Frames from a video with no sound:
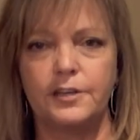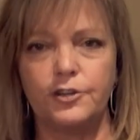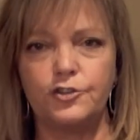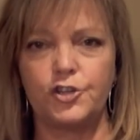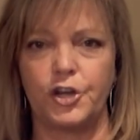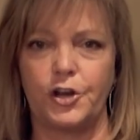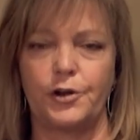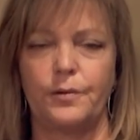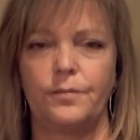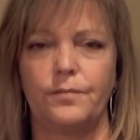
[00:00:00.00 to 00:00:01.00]
in your
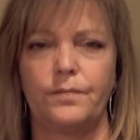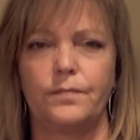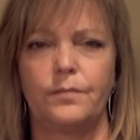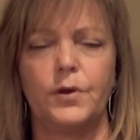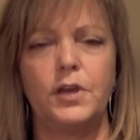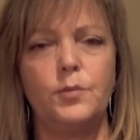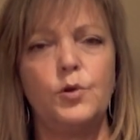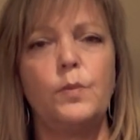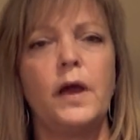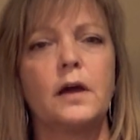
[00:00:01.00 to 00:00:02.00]
chair, but keep
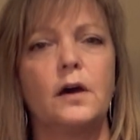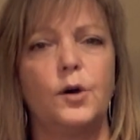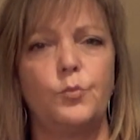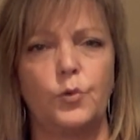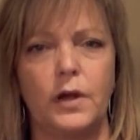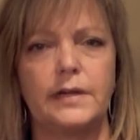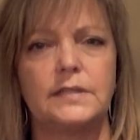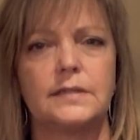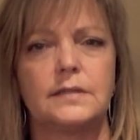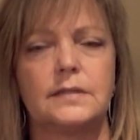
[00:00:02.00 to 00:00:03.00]
your back
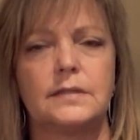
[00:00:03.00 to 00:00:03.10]
upright.